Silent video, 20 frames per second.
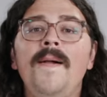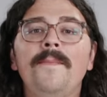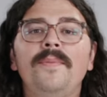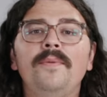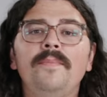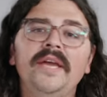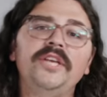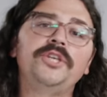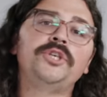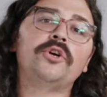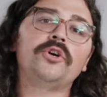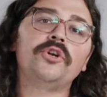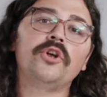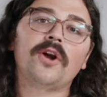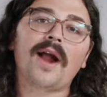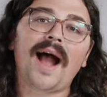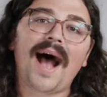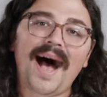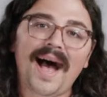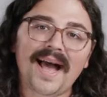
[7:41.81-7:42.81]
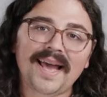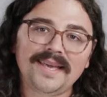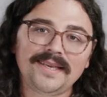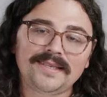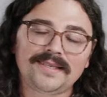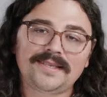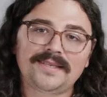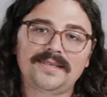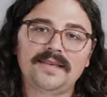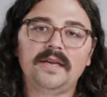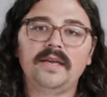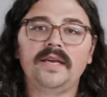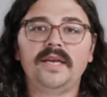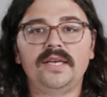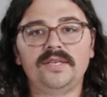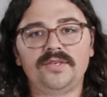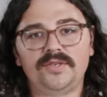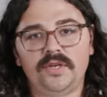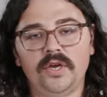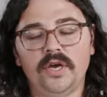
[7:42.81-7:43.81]
but make sure your ice
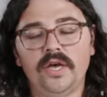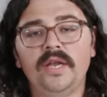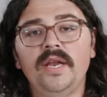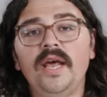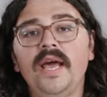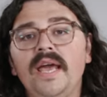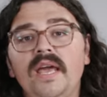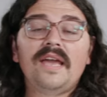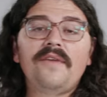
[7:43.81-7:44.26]
is good.